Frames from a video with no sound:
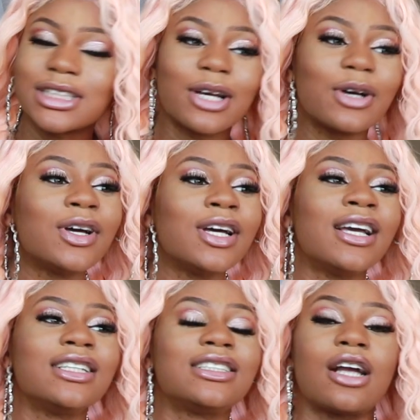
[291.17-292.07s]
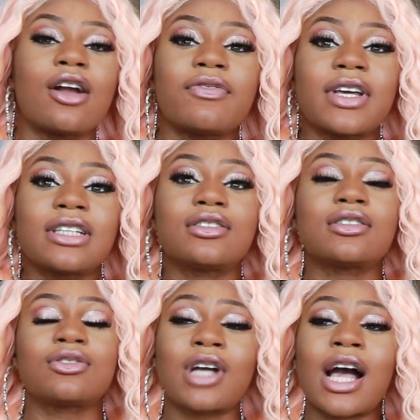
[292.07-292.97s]
So her face
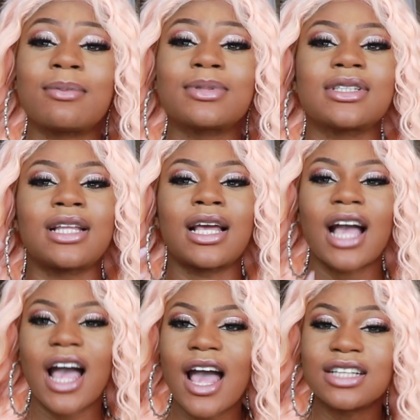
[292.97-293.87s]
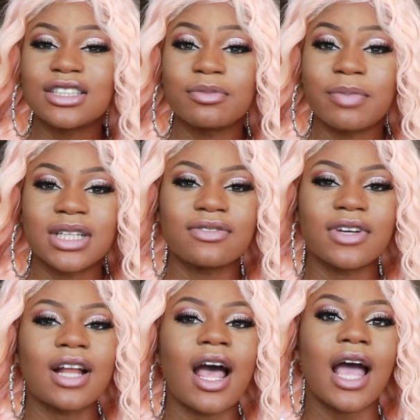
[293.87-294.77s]
just drops, and like as her best
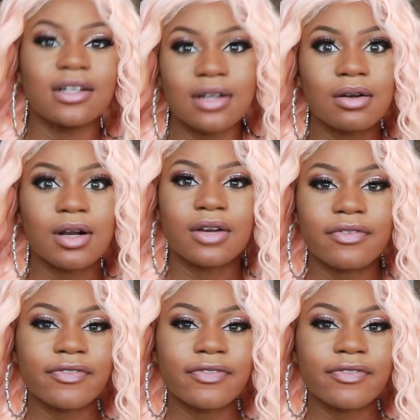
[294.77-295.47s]
friend, I know her